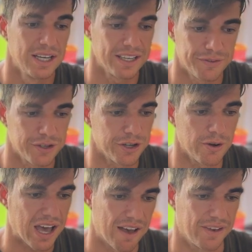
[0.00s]
if you
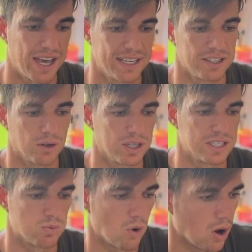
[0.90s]
don't have any
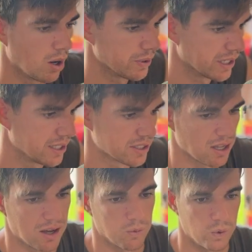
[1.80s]
knowledge, what are we going to
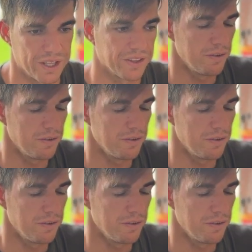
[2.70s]
start with?